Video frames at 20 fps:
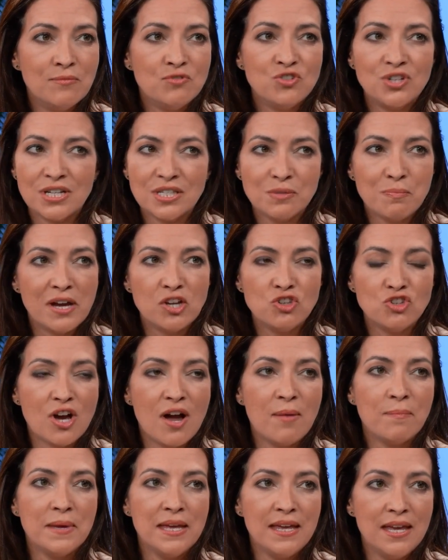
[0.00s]
just by
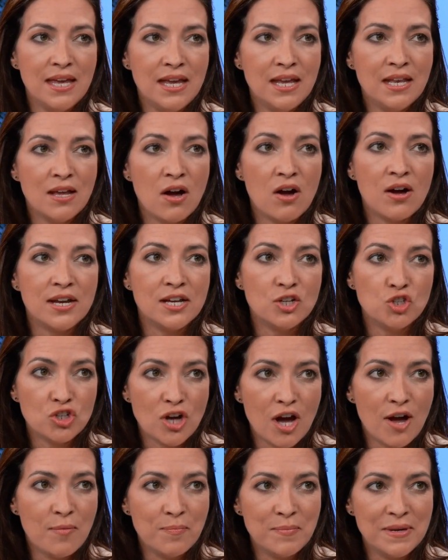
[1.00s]
jumping in on a
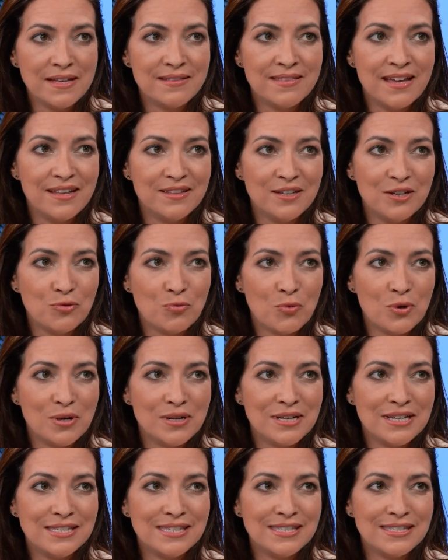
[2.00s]
topic that it
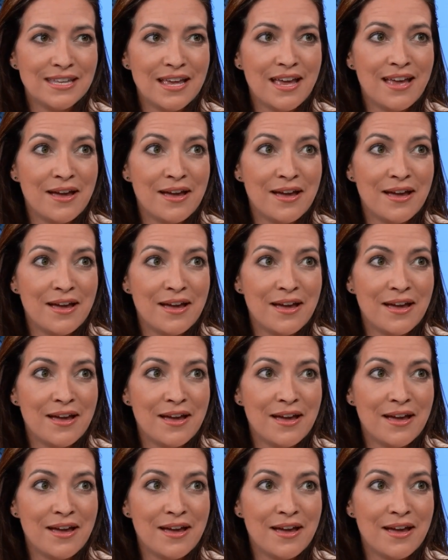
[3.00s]
was